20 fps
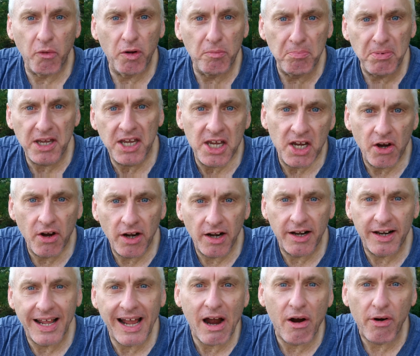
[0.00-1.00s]
would be here in
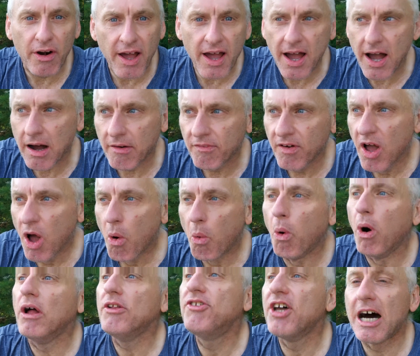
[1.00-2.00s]
an hour and a half.
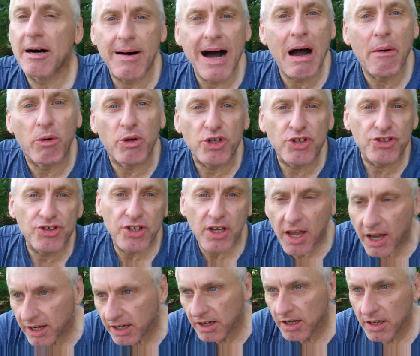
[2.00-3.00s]
One time I was
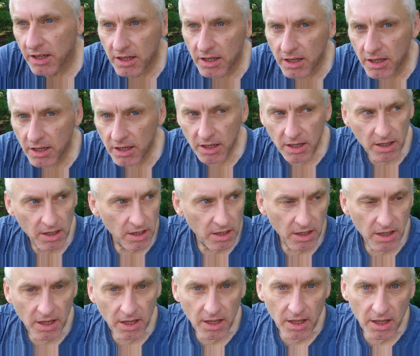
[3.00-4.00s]
sick.
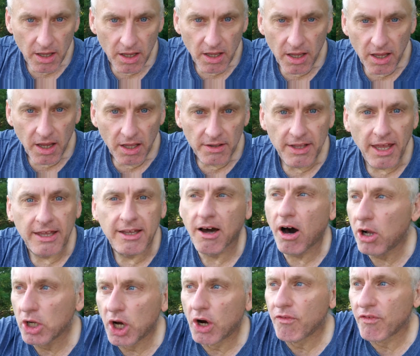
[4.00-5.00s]
They
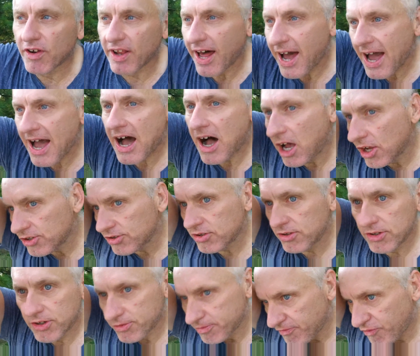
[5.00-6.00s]
called over the
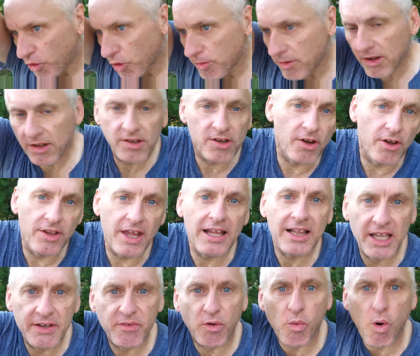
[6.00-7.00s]
house just for, you know, they
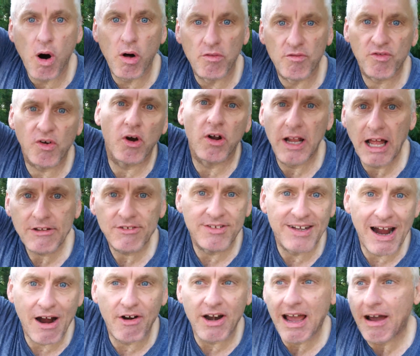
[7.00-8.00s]
live in Walton Verona. That's
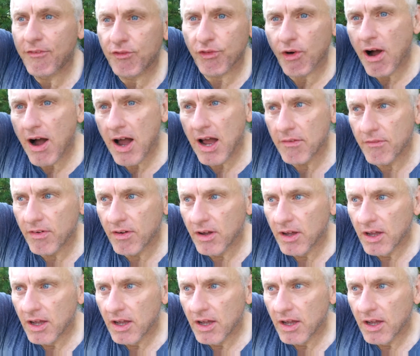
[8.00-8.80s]
an hour and a half drive.